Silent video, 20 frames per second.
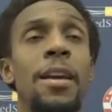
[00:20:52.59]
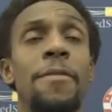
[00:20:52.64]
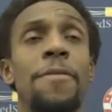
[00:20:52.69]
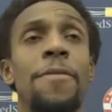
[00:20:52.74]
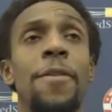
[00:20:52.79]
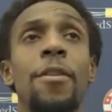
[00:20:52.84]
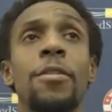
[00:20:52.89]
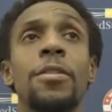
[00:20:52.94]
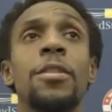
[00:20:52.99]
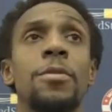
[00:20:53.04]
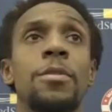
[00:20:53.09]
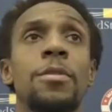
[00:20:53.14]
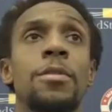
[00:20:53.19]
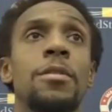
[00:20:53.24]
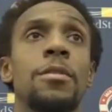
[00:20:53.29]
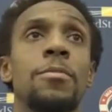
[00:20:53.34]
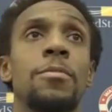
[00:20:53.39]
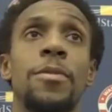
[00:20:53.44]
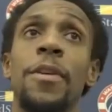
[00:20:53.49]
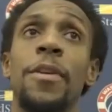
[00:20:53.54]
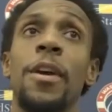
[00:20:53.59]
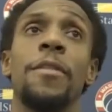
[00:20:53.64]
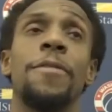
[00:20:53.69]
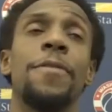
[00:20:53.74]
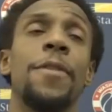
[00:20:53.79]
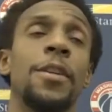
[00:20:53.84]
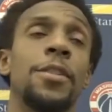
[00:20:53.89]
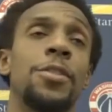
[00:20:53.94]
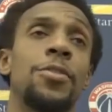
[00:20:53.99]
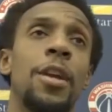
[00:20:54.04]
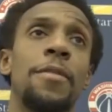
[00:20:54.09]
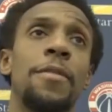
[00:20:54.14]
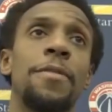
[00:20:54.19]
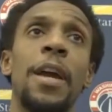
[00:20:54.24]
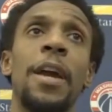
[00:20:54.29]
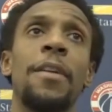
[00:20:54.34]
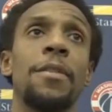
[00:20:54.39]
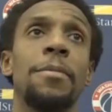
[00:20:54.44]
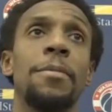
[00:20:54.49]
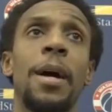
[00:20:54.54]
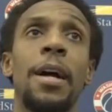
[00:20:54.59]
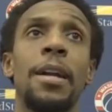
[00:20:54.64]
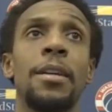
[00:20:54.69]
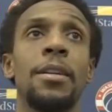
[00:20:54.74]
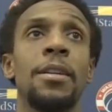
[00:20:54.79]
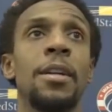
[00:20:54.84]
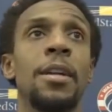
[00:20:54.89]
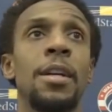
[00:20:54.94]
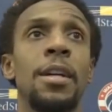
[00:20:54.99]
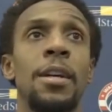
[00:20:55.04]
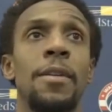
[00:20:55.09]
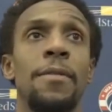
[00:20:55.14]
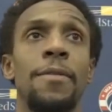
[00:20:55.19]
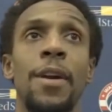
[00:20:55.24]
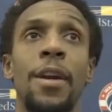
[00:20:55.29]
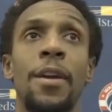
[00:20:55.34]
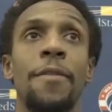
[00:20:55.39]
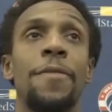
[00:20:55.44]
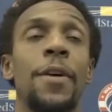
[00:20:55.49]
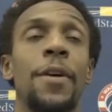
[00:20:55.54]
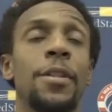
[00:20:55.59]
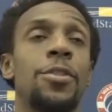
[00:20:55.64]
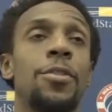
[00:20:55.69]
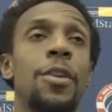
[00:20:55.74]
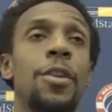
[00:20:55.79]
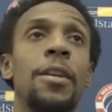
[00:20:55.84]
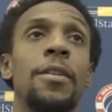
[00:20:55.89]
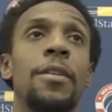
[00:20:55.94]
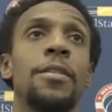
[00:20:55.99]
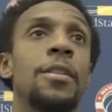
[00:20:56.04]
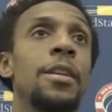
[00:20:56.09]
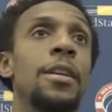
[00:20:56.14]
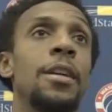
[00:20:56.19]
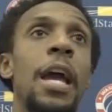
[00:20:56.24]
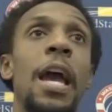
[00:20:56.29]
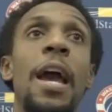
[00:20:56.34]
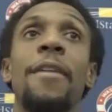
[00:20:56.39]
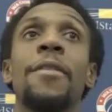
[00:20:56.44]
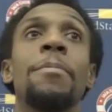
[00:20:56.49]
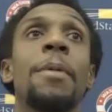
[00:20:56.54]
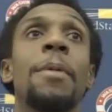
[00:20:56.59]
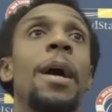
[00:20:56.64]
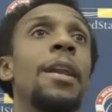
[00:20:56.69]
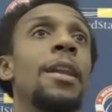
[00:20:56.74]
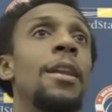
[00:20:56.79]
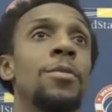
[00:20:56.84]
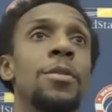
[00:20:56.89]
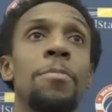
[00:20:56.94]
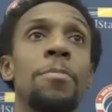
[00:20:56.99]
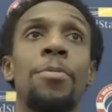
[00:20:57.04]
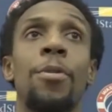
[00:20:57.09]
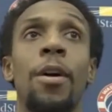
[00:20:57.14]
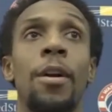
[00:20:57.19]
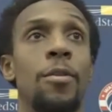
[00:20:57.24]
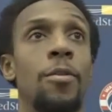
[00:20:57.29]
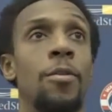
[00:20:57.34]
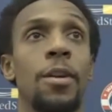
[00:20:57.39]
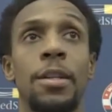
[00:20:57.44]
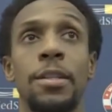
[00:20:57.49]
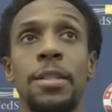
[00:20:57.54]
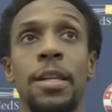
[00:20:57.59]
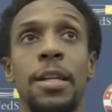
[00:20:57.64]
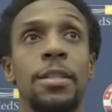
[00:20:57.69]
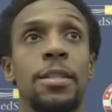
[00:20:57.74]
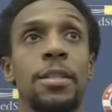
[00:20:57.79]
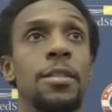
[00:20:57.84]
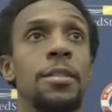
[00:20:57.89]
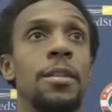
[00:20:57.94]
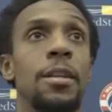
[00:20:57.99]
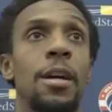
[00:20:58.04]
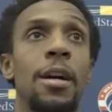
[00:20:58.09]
At first, it was very frustrating for everybody, very frustrating to everybody that was a part of the organization.